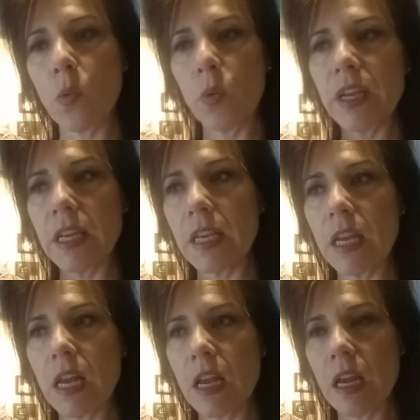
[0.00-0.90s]
We
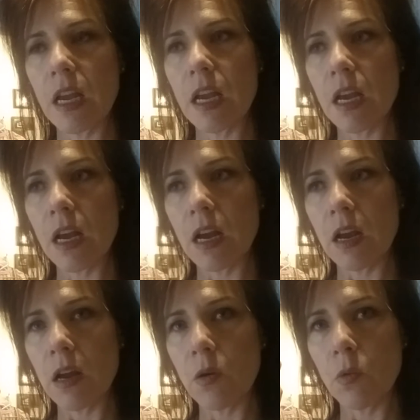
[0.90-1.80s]

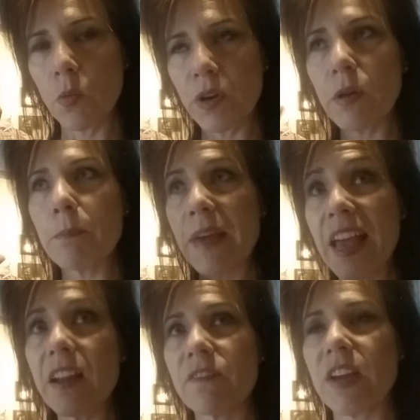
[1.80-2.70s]
will
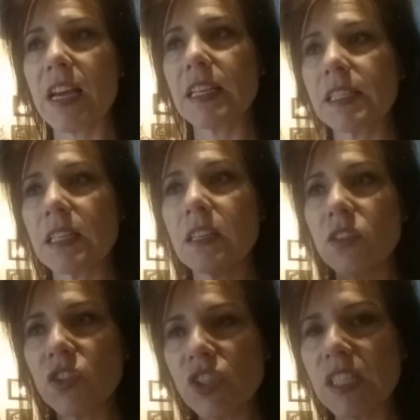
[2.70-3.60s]
manifest
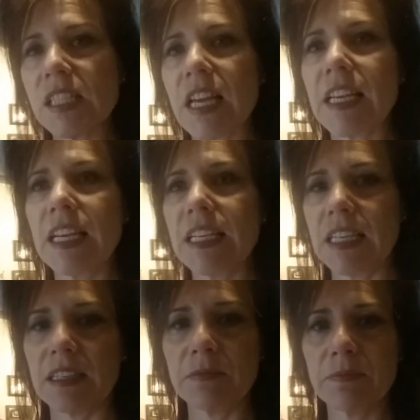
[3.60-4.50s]
just like He
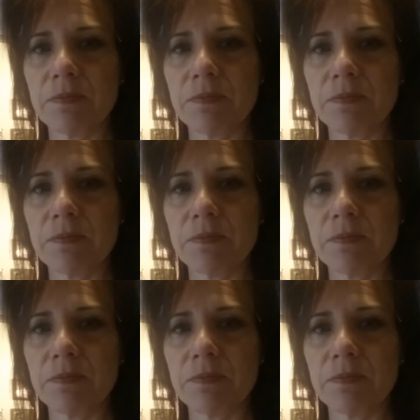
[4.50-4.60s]
did.